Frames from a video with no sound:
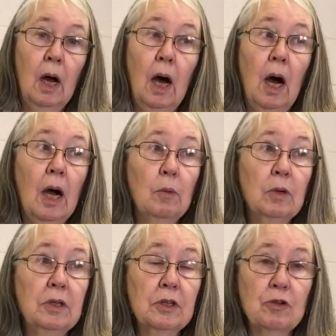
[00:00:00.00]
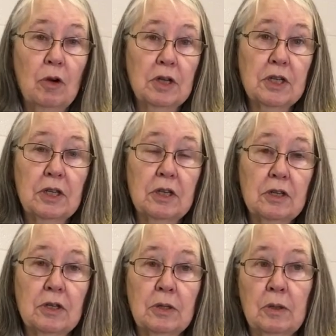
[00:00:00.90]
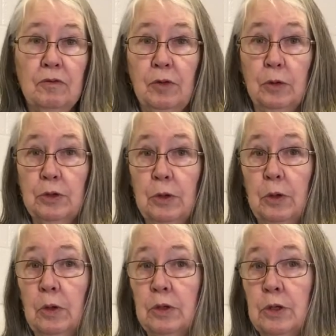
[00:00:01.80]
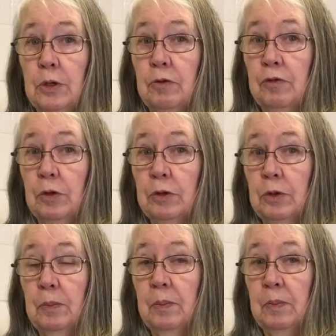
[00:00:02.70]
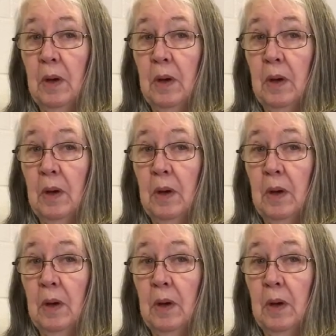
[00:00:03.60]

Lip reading: I wouldn't trust this filter to filter